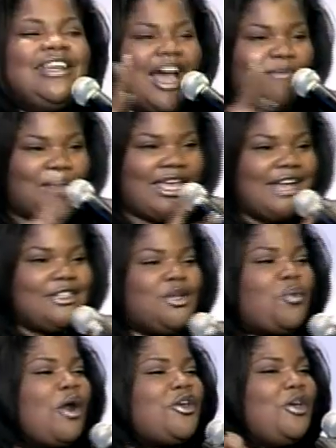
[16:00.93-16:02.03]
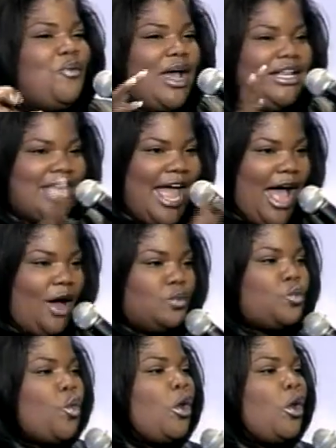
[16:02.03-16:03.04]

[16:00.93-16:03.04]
Now begin to work your way down.